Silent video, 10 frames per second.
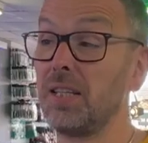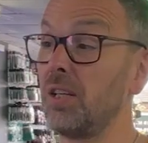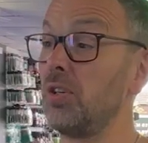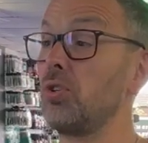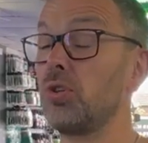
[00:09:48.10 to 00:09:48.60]
in
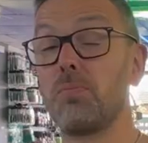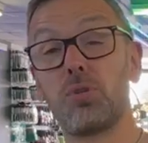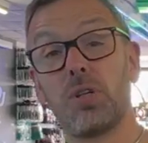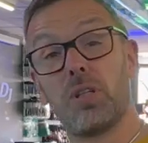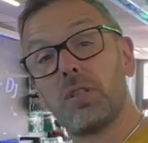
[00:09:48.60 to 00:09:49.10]
the
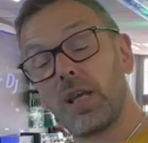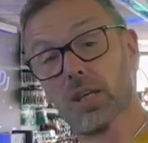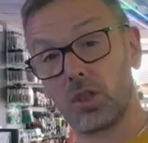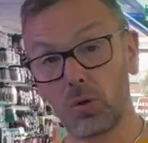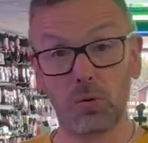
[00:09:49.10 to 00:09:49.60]
description. It'll take
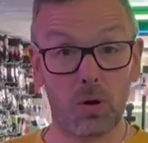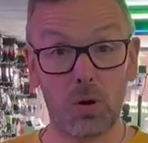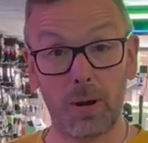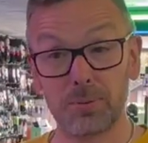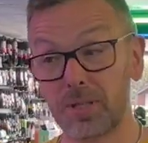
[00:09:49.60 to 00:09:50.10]
you through to our
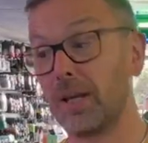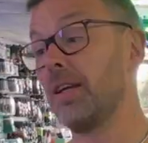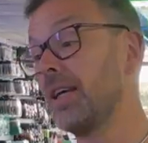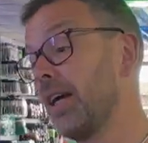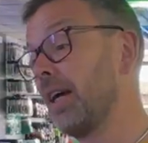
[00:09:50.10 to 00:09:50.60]
website.
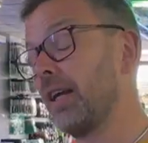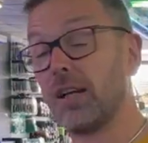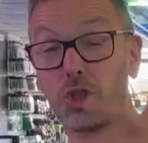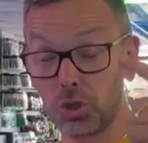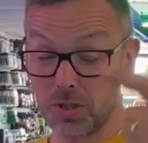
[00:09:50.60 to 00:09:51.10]
And
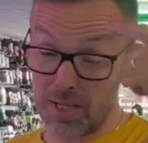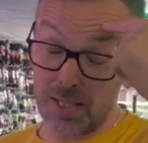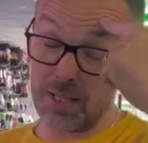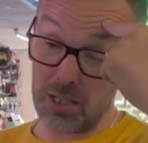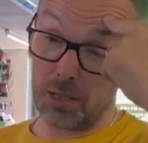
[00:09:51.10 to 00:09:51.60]
I should say
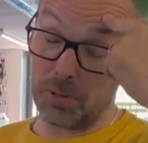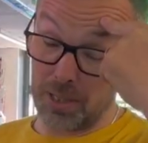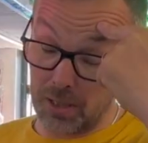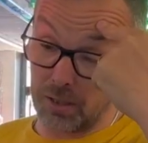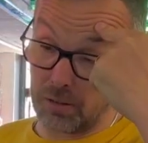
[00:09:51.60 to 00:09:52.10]
this at the
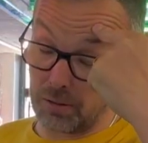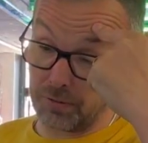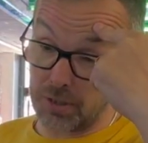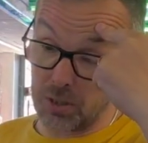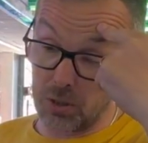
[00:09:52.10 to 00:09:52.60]
beginning of the
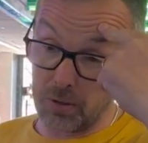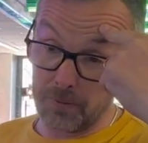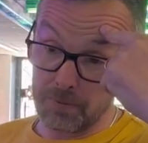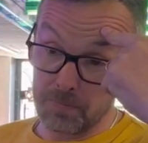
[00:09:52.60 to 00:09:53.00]
video.